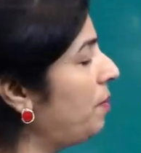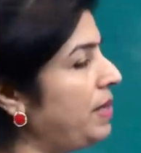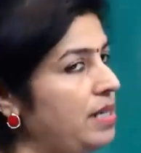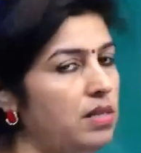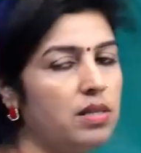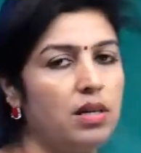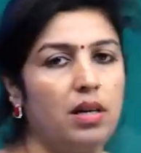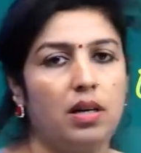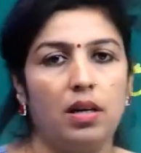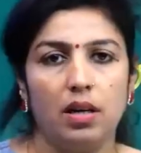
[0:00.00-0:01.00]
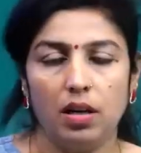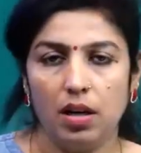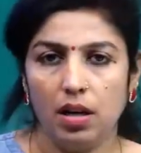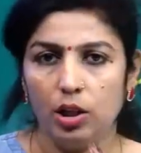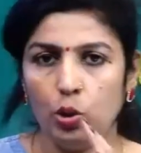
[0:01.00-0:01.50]
means
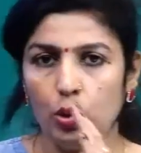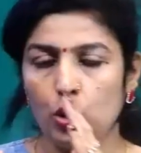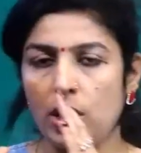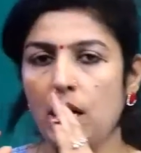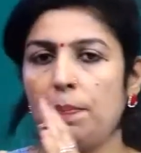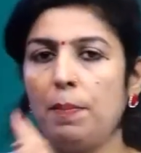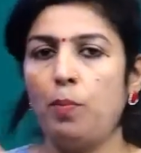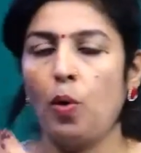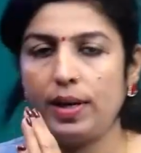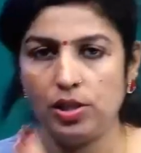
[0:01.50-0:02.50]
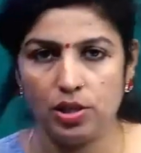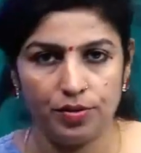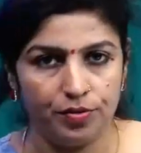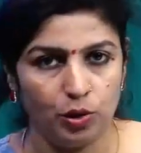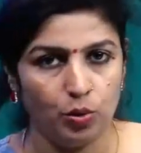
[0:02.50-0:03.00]
you keep a point
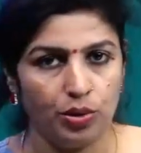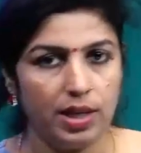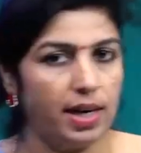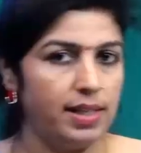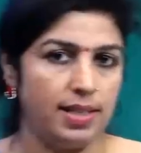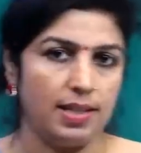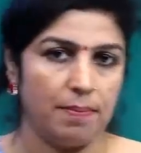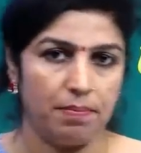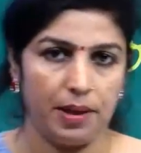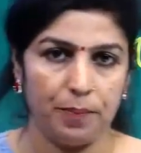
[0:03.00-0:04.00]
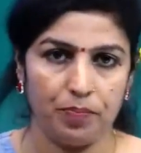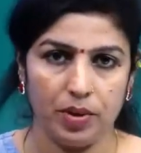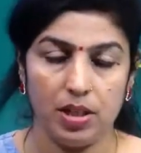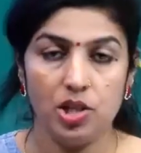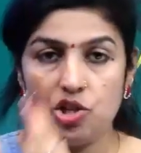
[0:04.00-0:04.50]
of view regarding something,
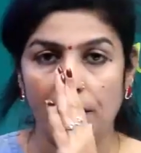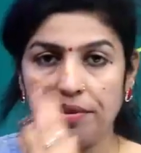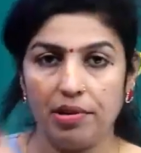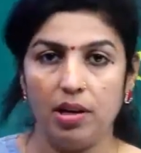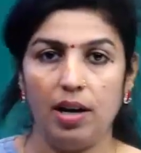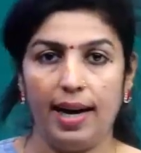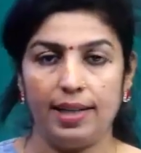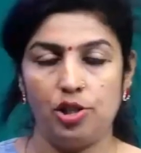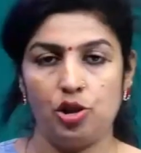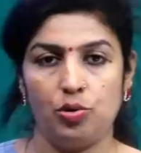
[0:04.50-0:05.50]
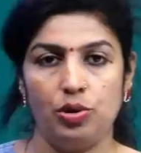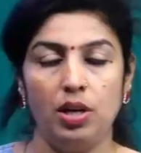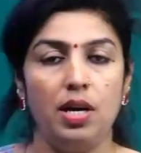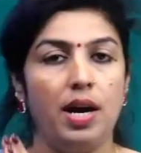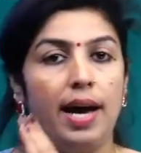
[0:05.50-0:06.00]
general attitude
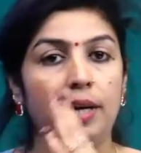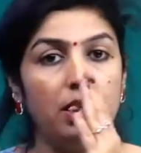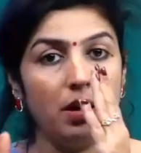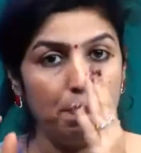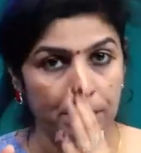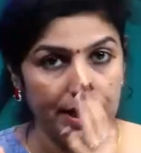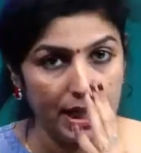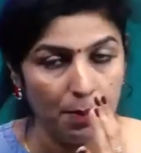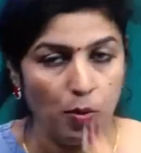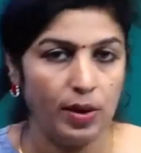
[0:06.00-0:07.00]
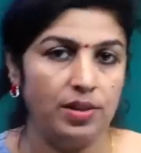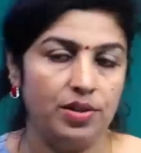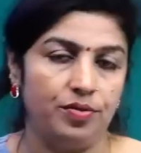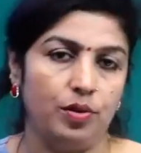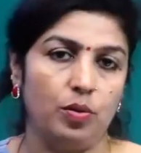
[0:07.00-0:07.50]
and particular point
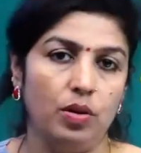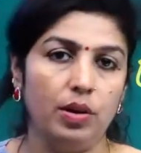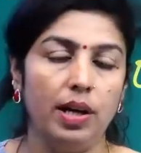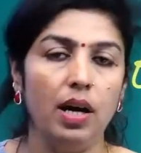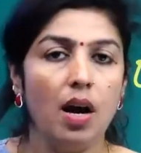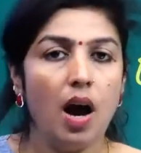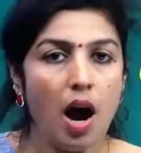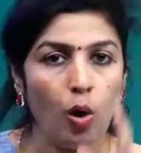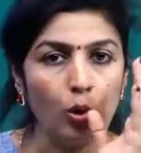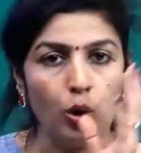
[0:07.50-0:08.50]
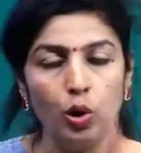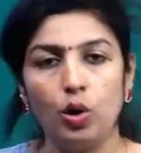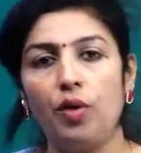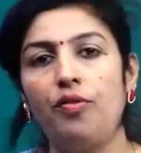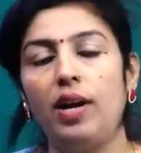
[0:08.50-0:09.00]
of view. Okay,
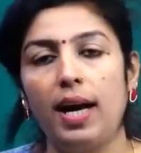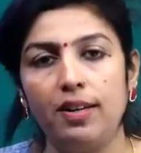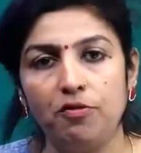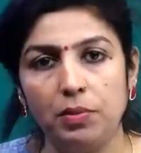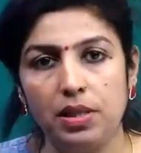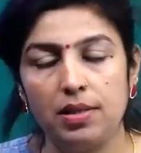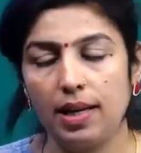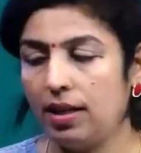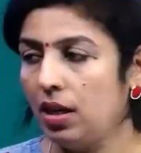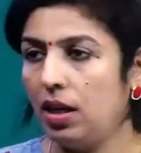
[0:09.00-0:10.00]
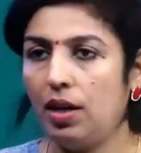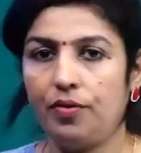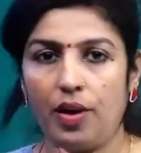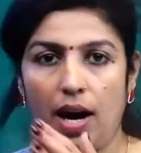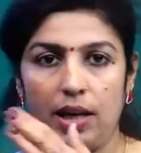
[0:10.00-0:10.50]
outlook of life means, like,
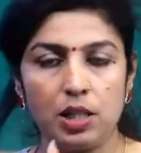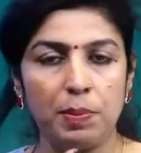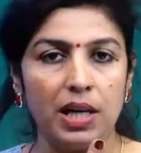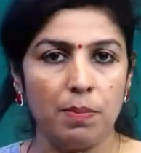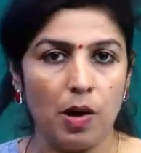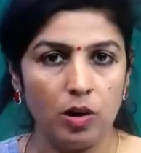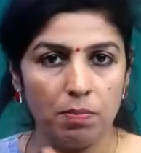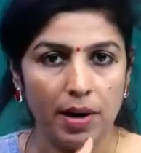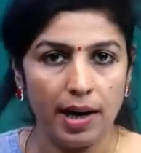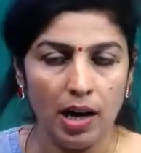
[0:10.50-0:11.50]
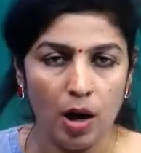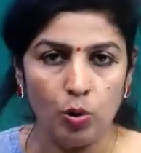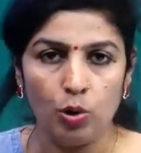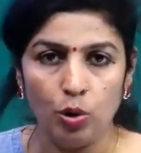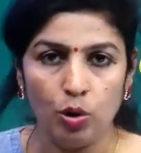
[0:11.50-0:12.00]
if I speak about my
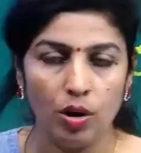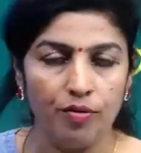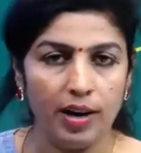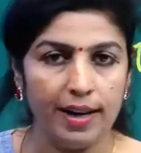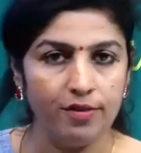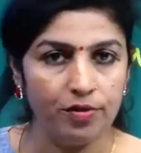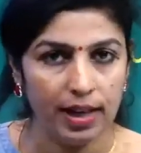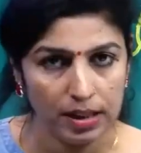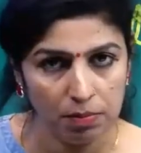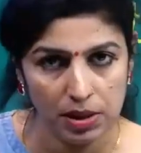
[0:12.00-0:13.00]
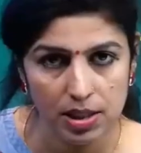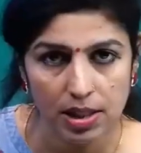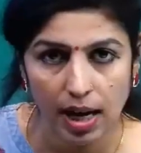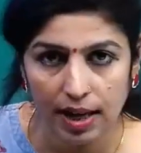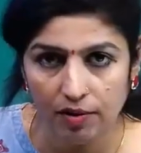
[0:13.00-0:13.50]
outlook of life, that
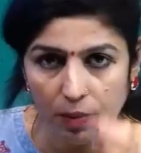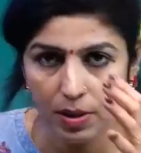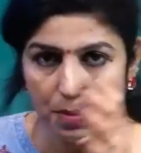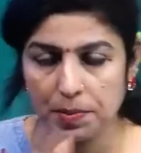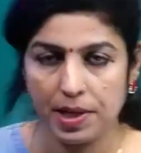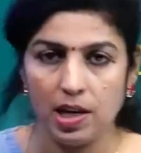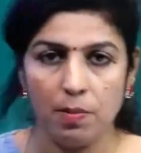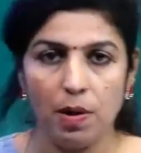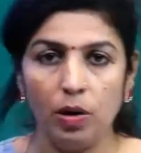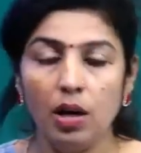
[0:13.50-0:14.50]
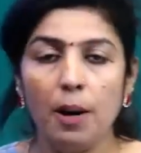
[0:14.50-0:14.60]
means I will be speaking about